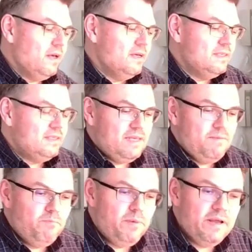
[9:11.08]

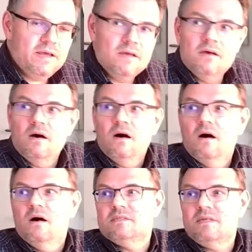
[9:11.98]
simply
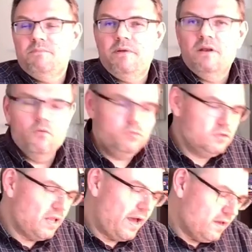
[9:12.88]
uh, simply looks
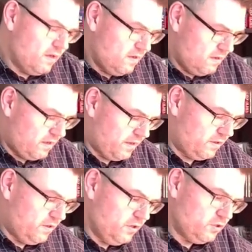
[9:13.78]
like like
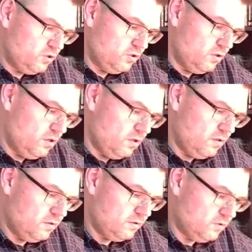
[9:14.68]
this.
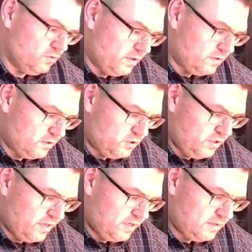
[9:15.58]
So there's a
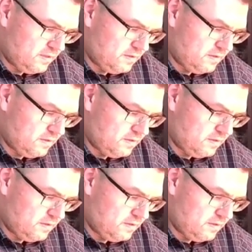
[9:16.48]
GS